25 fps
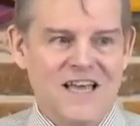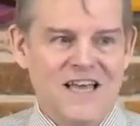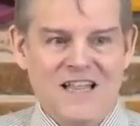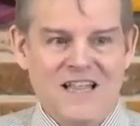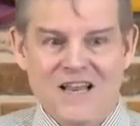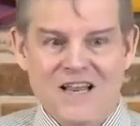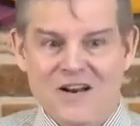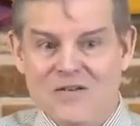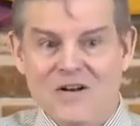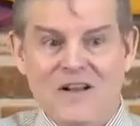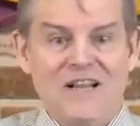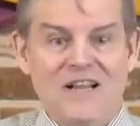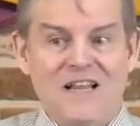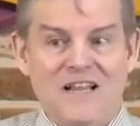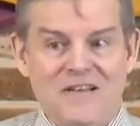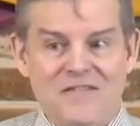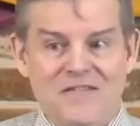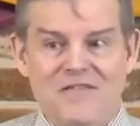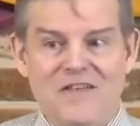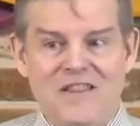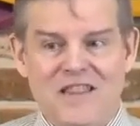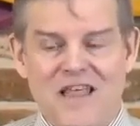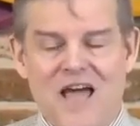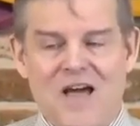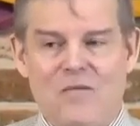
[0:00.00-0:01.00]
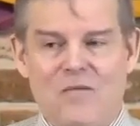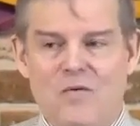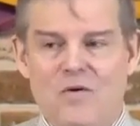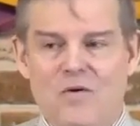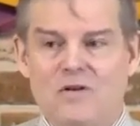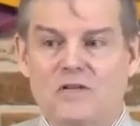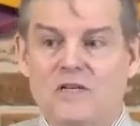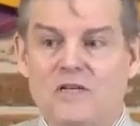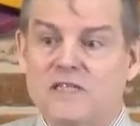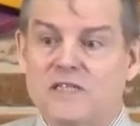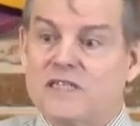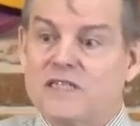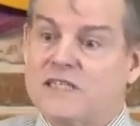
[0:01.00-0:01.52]
They don't want to live in that
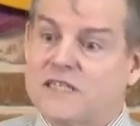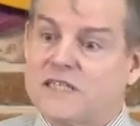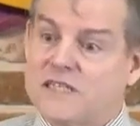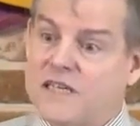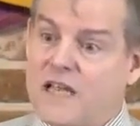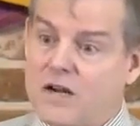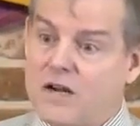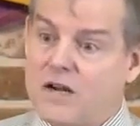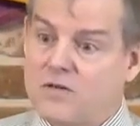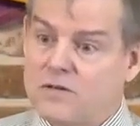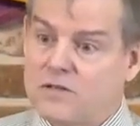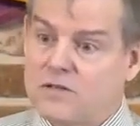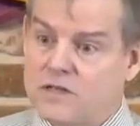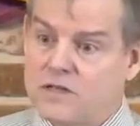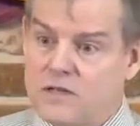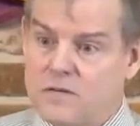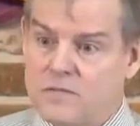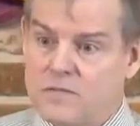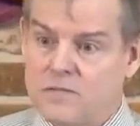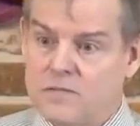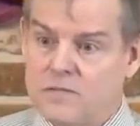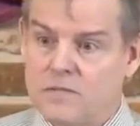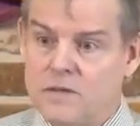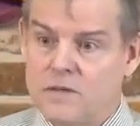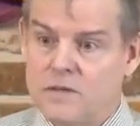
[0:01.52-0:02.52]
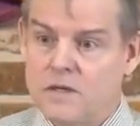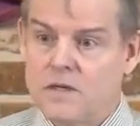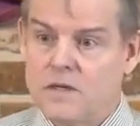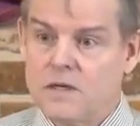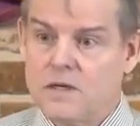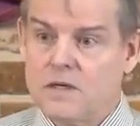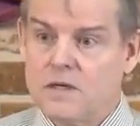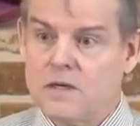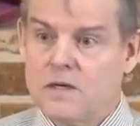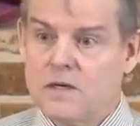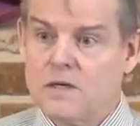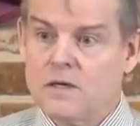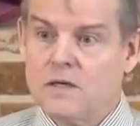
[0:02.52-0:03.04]
world because it scares them.
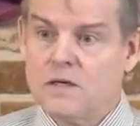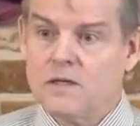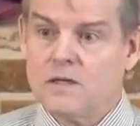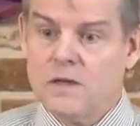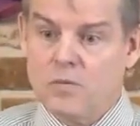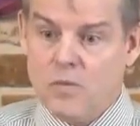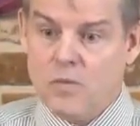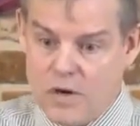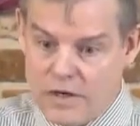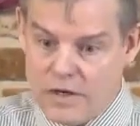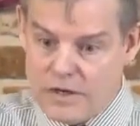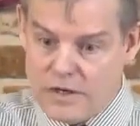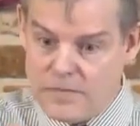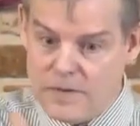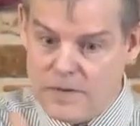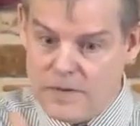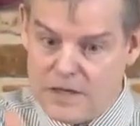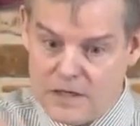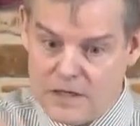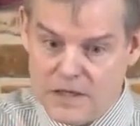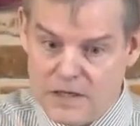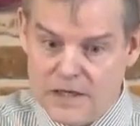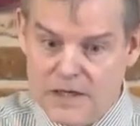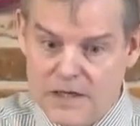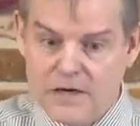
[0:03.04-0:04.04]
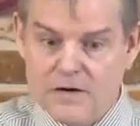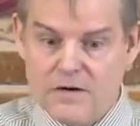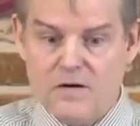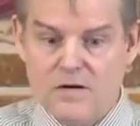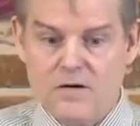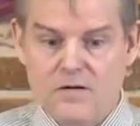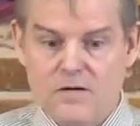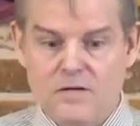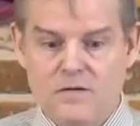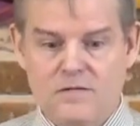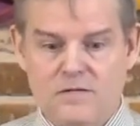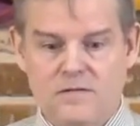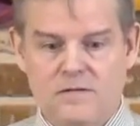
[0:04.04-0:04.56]
They want it to be
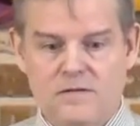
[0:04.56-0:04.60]
clear.